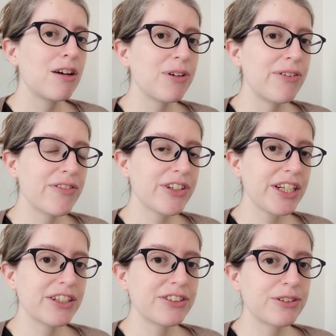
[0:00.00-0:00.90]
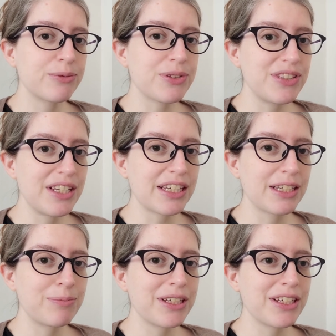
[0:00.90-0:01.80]
My favorite character was
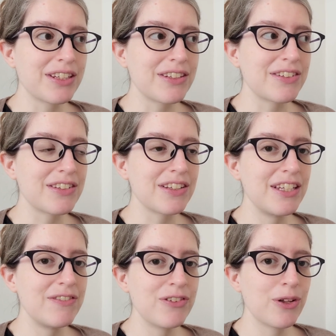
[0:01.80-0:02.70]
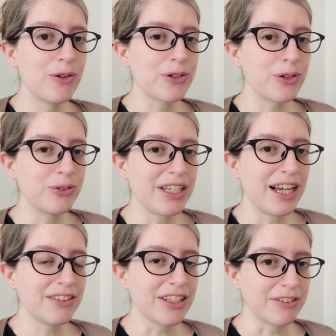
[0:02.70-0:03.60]
Nick, because even though they're only
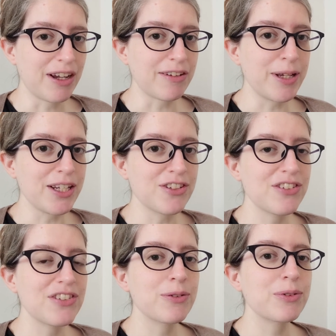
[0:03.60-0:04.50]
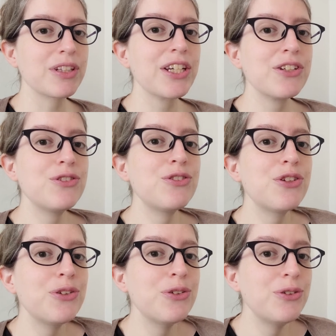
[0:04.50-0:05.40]
on like 5 pages, they were like,
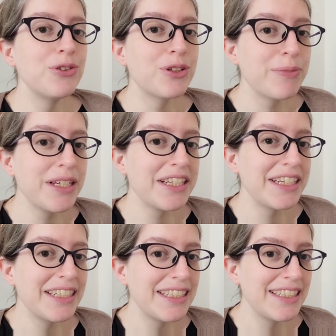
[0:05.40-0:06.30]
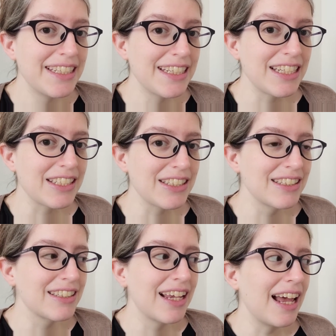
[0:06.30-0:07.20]
dude, you're being an idiot.
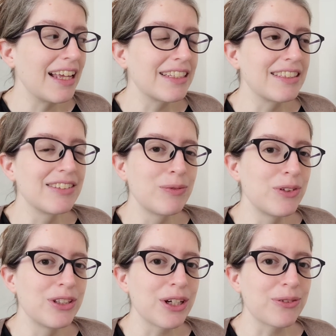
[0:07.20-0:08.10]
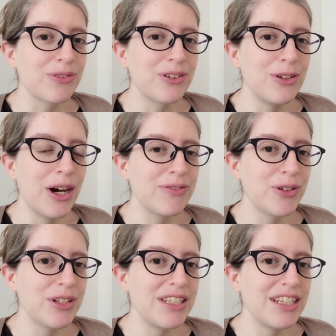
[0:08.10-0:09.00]
And, you know, you have
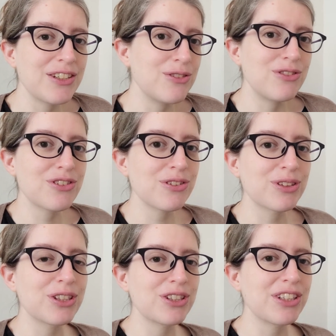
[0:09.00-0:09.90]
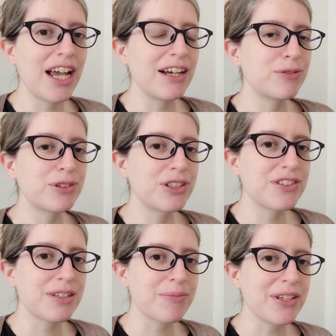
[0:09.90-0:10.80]
no idea. You just overheard, half
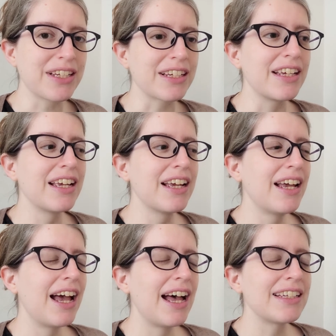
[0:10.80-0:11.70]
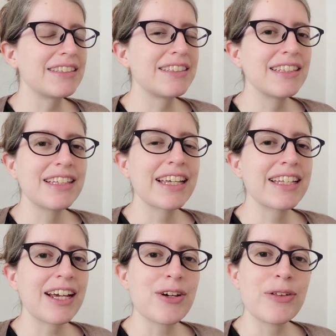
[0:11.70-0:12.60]
overheard something. And
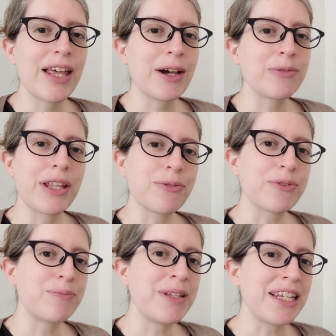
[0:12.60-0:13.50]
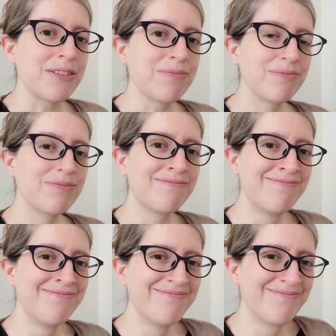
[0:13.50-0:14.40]
like that was me
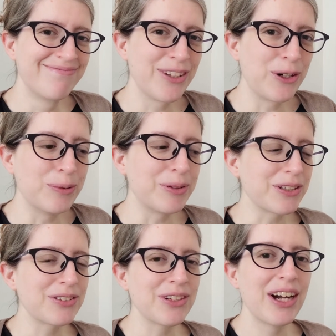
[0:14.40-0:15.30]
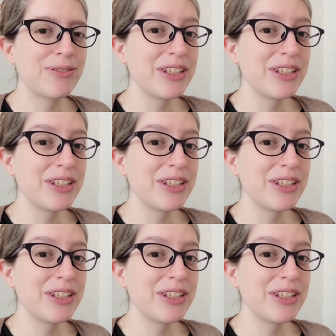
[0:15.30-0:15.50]
the whole book. So I